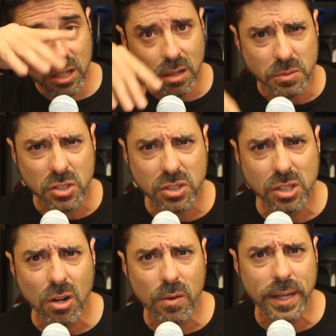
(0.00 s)
come
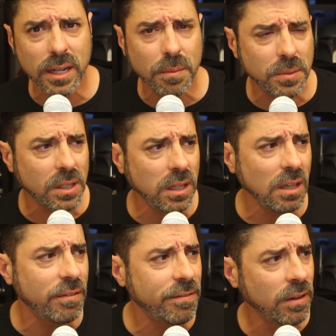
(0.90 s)
scurrying up the
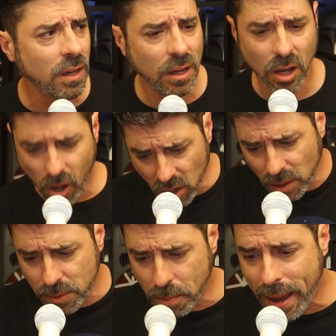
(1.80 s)
cliff, all
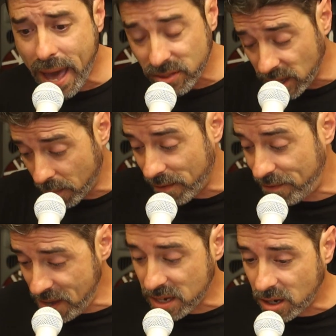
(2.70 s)
up the path, like my
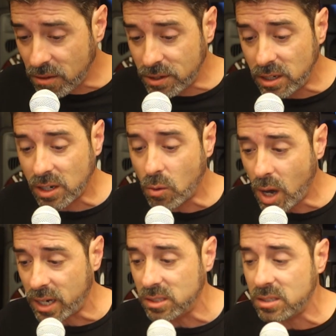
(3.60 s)
feet covered in
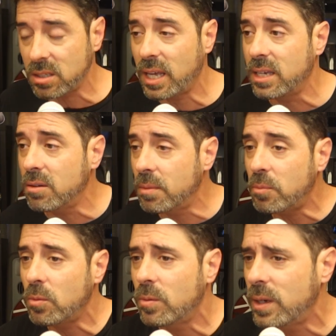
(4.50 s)
iguanas. Like, you
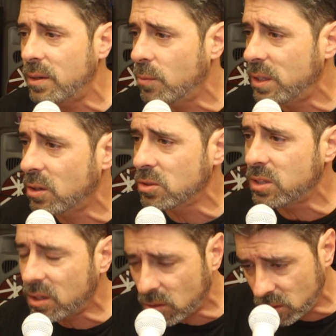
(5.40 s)
remember when
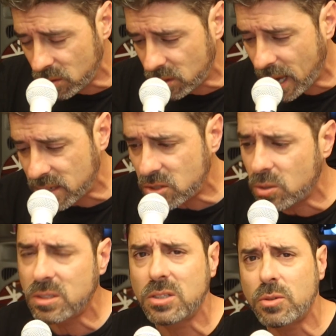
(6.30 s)
those little
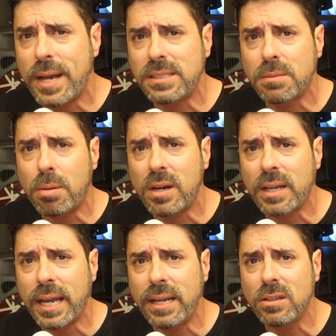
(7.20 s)
dinosaurs on Jurassic
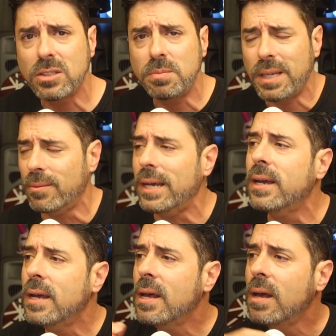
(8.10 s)
Park ate all those? Anyway,
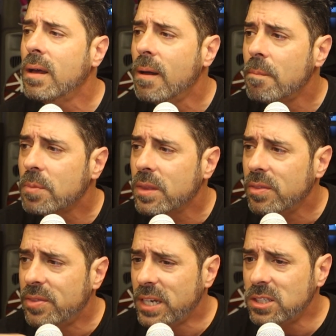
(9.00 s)

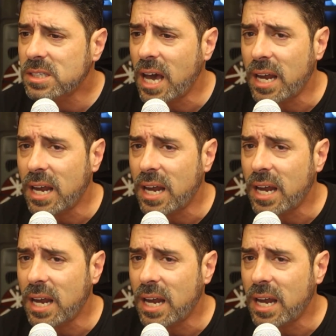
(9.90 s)
they just